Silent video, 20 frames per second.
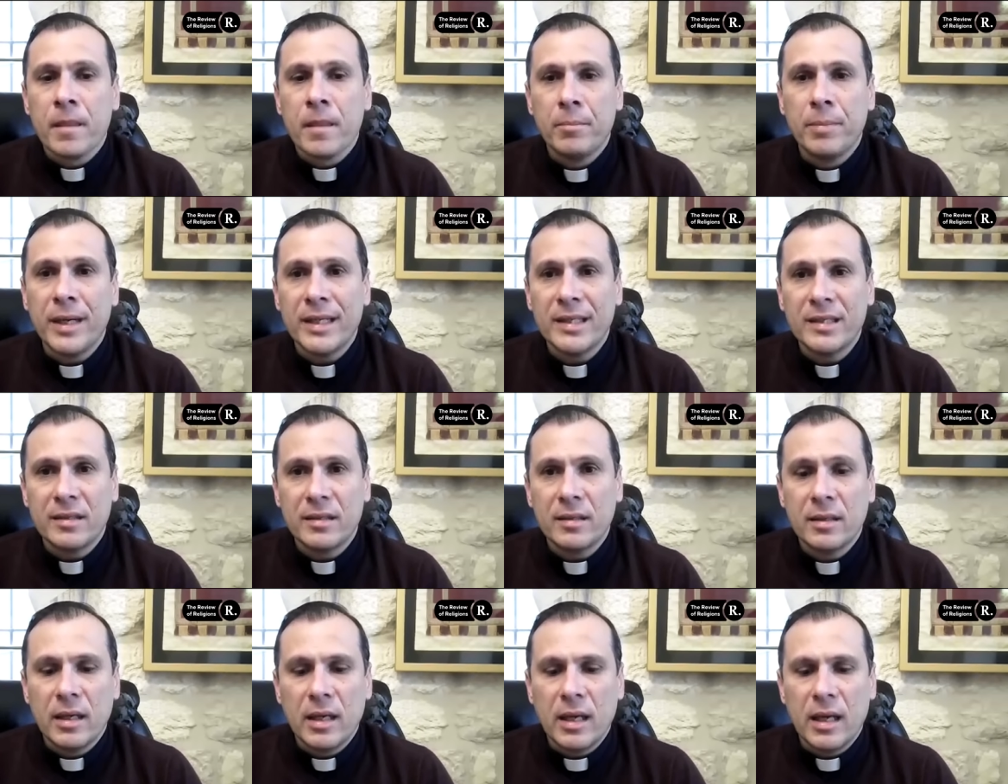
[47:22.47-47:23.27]

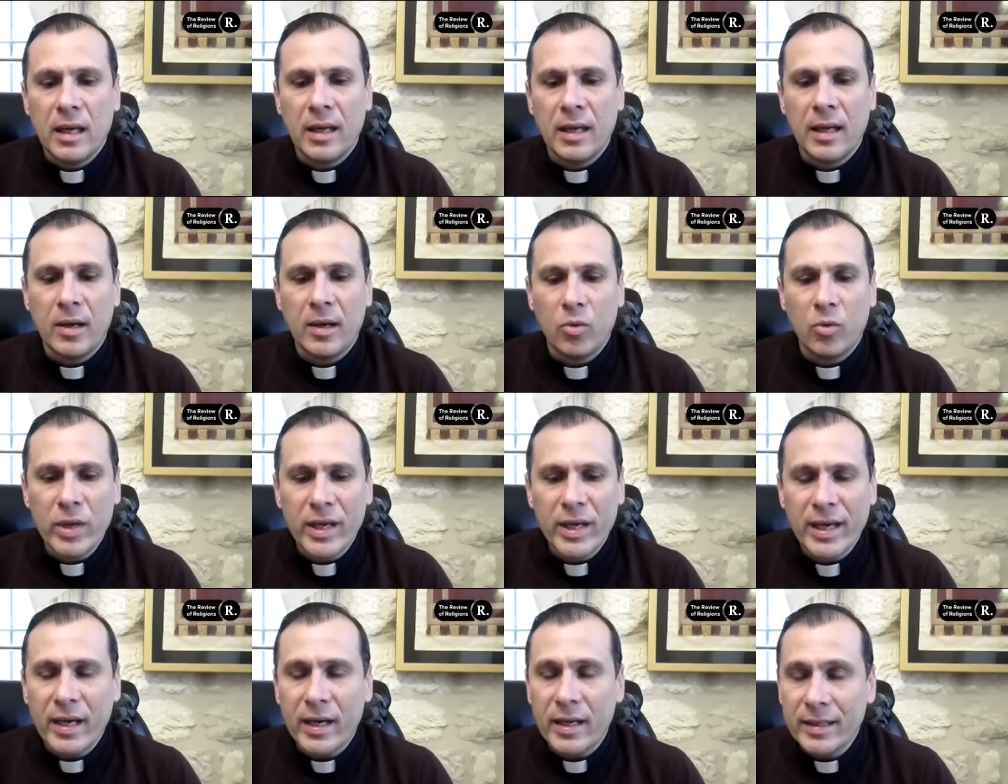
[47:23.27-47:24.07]
but uh,
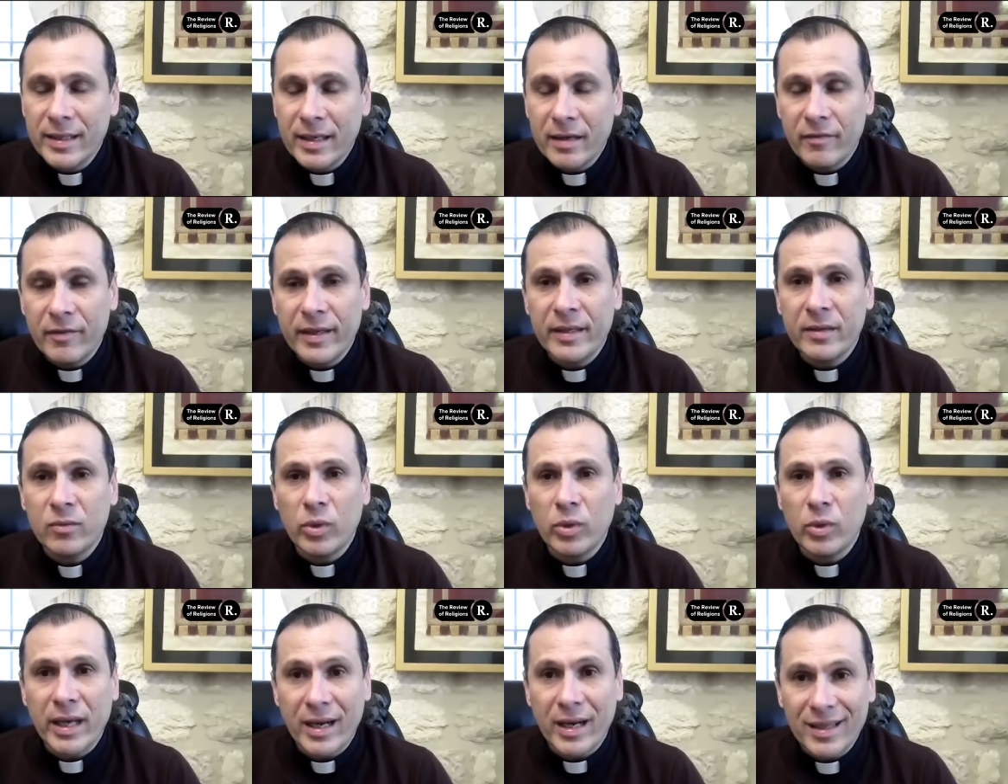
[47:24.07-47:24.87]
we cannot give in,
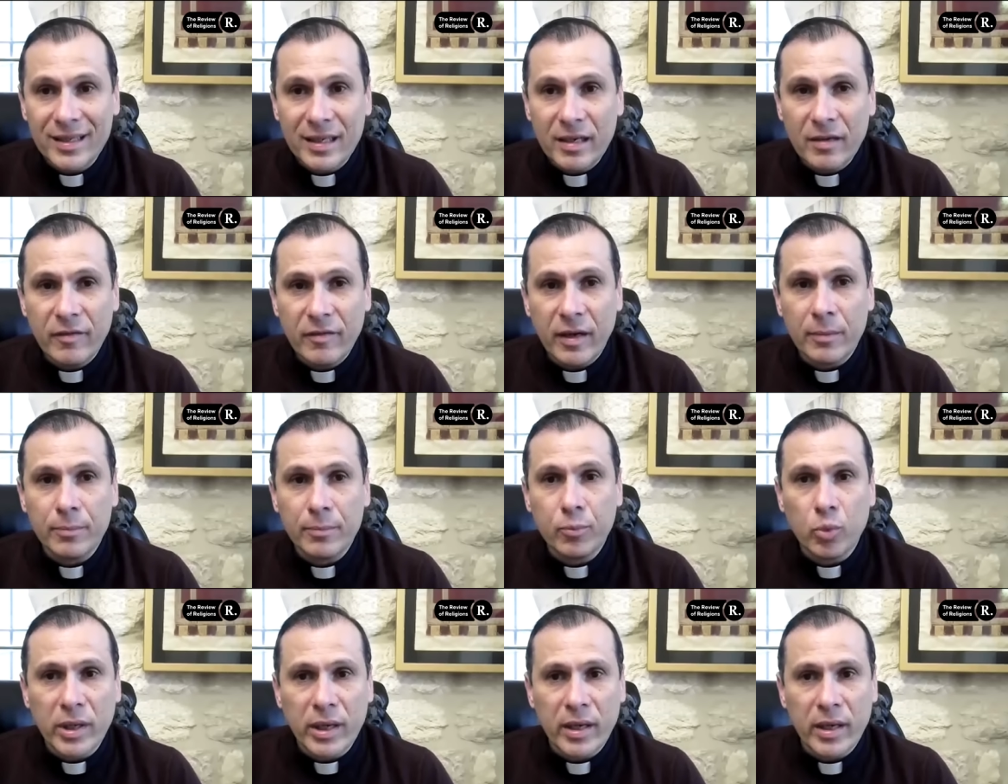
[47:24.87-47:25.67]
we cannot give
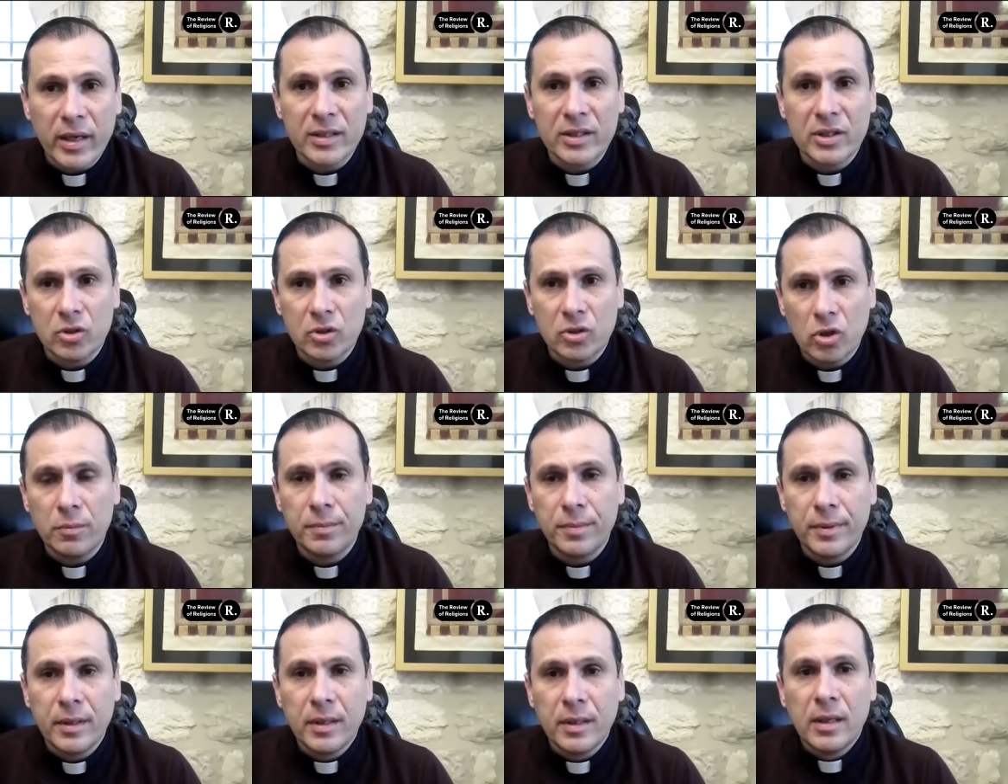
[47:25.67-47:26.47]
up, we cannot
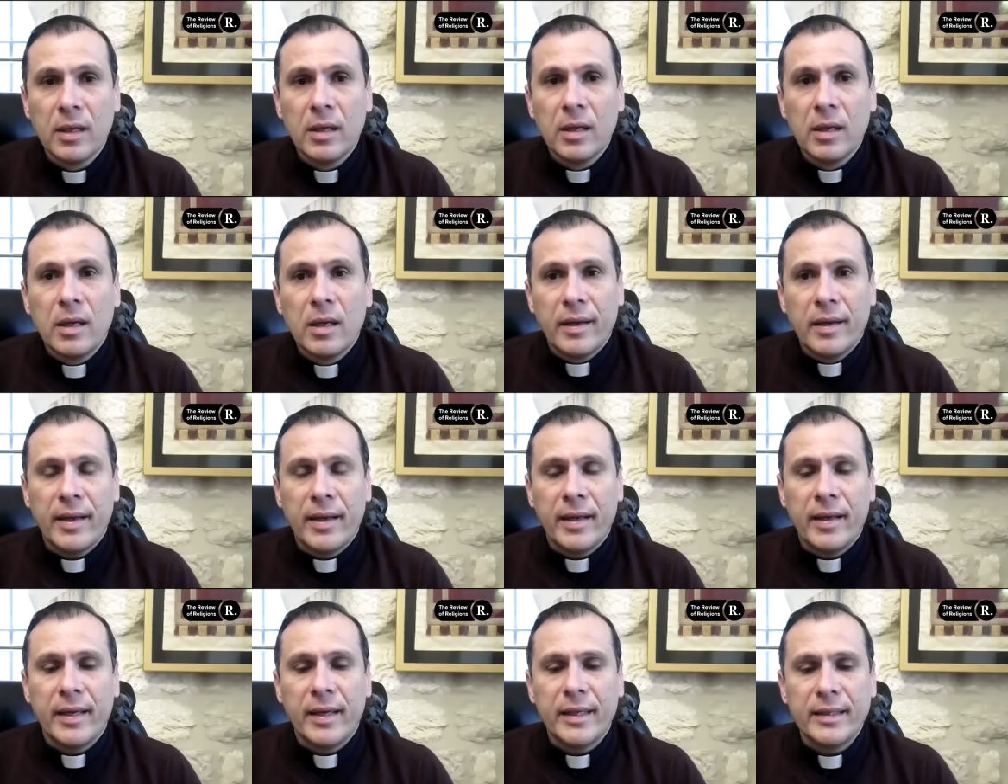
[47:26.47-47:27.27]
stop,
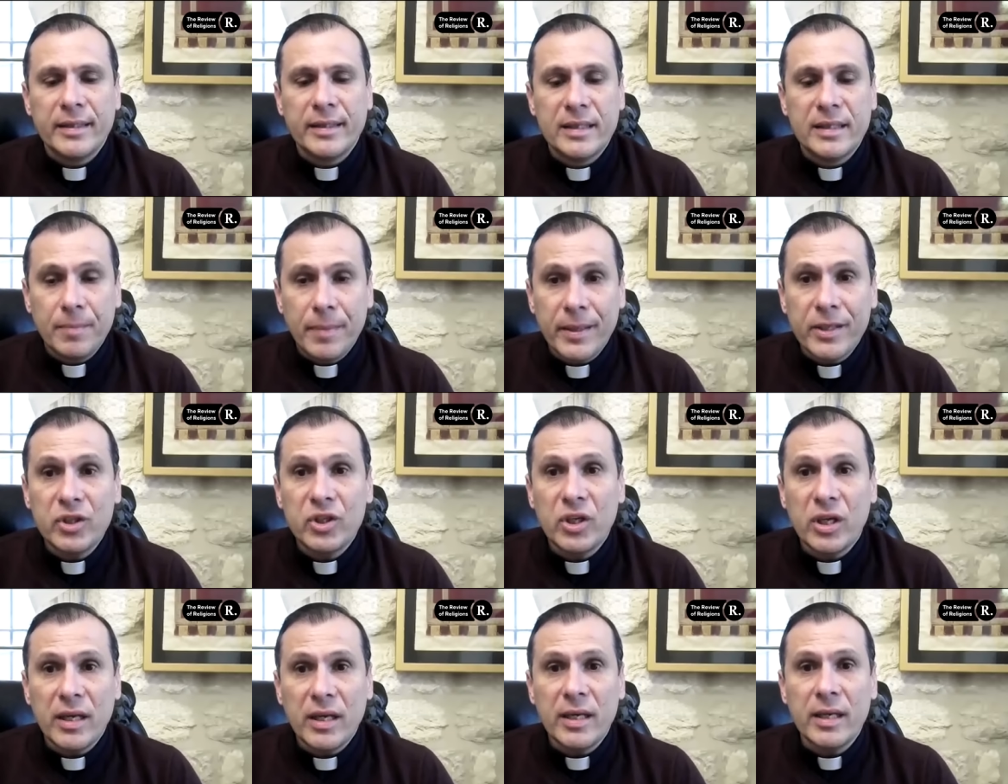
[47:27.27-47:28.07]
and
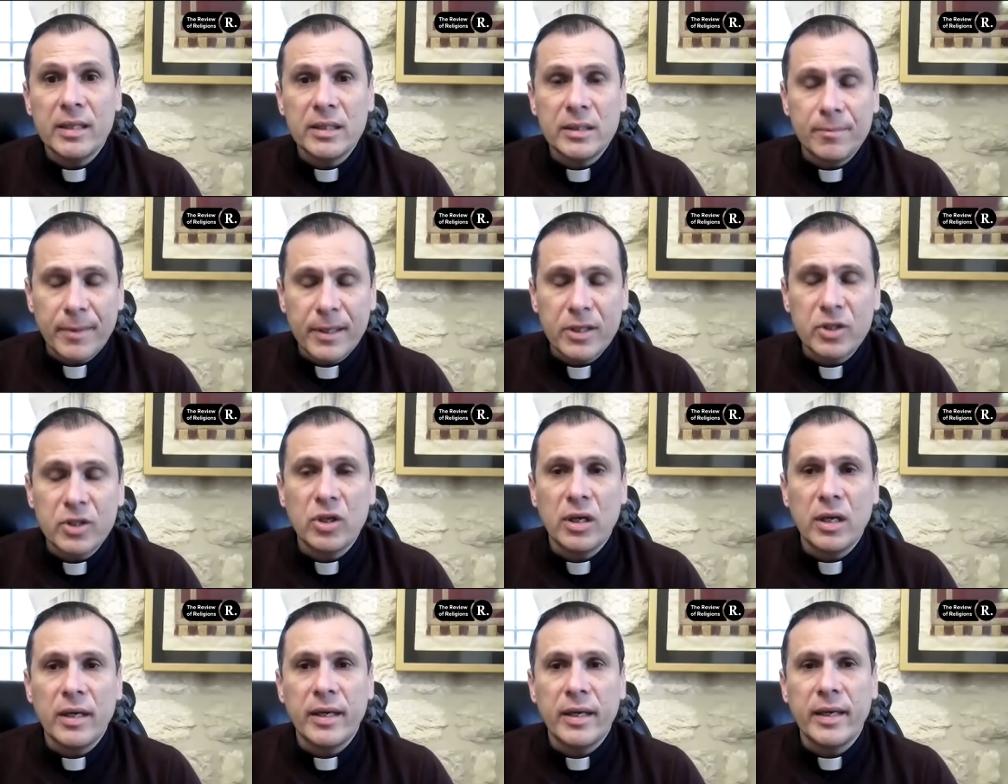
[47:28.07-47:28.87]
especially
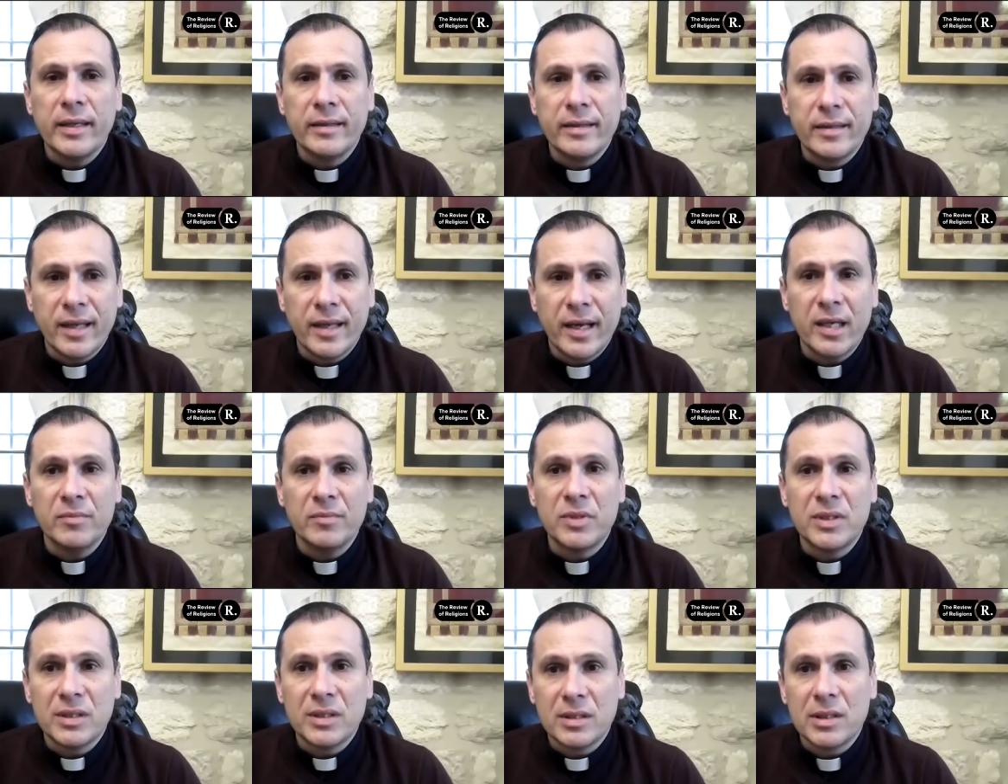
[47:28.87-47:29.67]
especially in
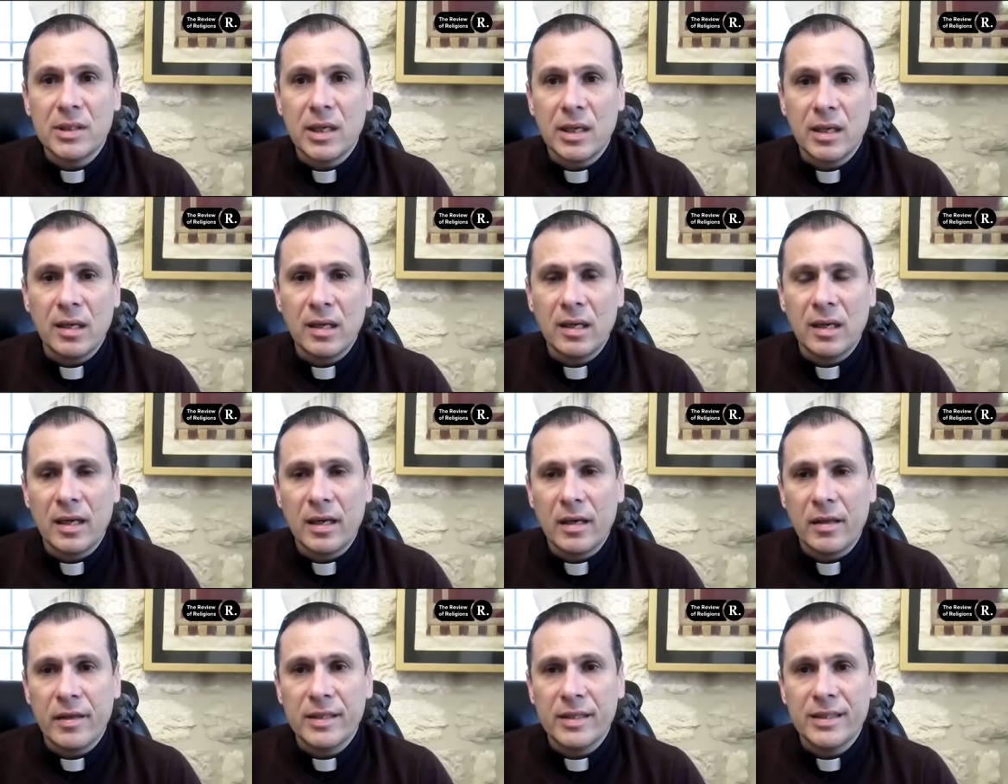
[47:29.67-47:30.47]
times
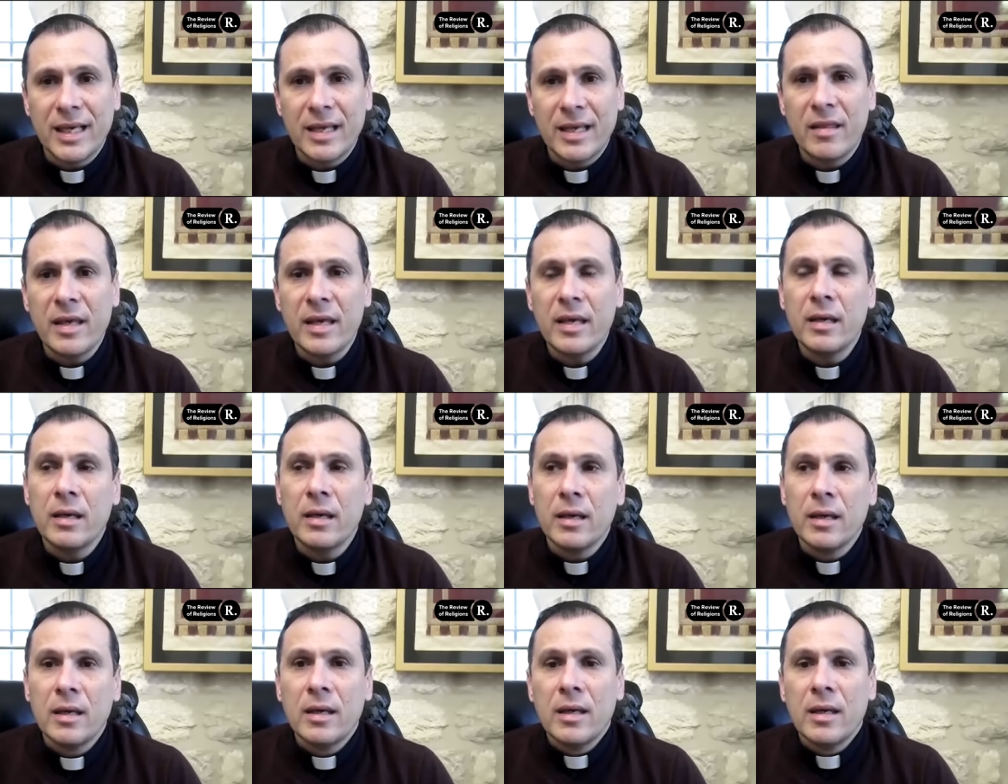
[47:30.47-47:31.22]
like this. I think